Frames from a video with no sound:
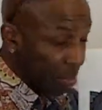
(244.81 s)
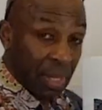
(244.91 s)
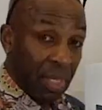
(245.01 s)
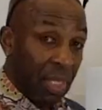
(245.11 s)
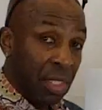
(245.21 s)
of
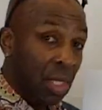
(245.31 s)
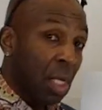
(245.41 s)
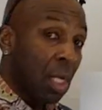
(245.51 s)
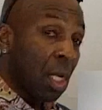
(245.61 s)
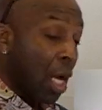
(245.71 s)
buildings
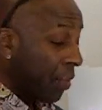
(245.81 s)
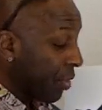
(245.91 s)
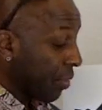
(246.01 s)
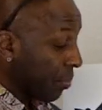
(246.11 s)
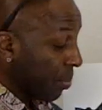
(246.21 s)
and the
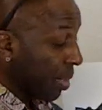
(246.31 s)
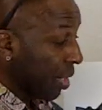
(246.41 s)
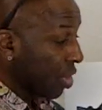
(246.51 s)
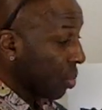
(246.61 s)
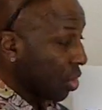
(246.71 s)
different
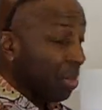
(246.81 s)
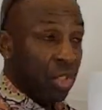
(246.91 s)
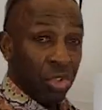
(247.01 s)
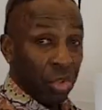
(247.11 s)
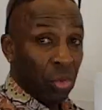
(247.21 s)
buildings which are
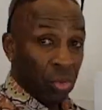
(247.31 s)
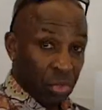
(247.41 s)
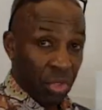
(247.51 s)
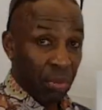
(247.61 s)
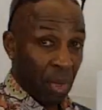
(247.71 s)
being
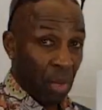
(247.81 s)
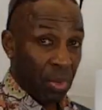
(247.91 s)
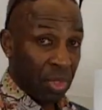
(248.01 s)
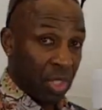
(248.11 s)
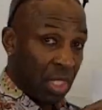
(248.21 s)
used at the
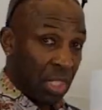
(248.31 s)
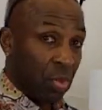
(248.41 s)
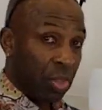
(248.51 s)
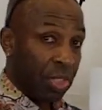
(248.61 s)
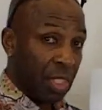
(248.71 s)
moment, and that's
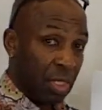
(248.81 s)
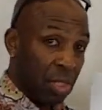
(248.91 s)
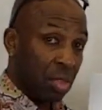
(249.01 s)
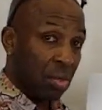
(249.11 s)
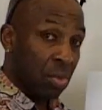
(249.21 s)
what you need
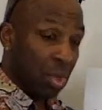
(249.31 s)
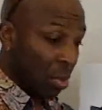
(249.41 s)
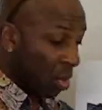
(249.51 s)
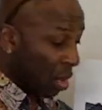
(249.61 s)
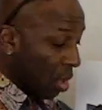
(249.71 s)
to do.
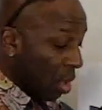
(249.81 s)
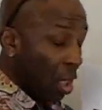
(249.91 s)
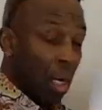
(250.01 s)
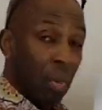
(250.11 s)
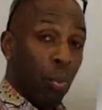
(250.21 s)
So
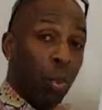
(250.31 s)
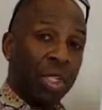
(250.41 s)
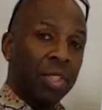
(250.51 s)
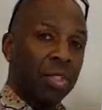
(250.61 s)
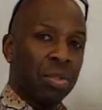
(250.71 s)
when
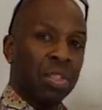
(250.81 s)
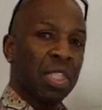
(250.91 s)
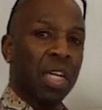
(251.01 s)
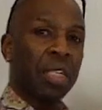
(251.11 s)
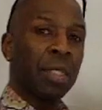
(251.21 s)
you do
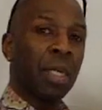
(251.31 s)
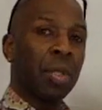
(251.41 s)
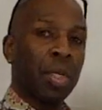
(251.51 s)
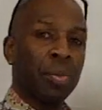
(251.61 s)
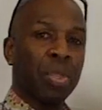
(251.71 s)
design
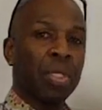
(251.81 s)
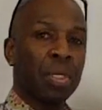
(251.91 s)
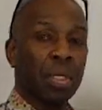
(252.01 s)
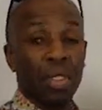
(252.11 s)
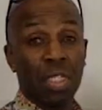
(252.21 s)

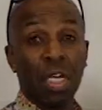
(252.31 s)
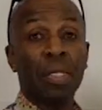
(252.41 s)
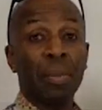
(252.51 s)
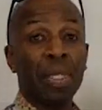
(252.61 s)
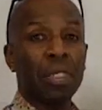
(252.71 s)

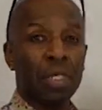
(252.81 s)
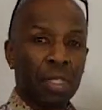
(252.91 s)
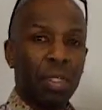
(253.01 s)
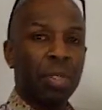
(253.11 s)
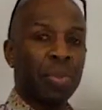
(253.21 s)
a building to
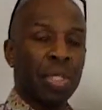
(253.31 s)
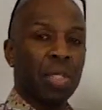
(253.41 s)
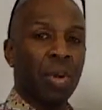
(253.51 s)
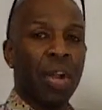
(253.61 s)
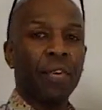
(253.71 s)
go in a
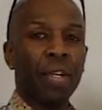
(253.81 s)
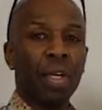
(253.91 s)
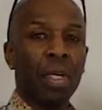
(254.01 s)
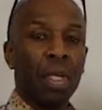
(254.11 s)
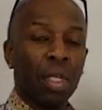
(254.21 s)
particular area,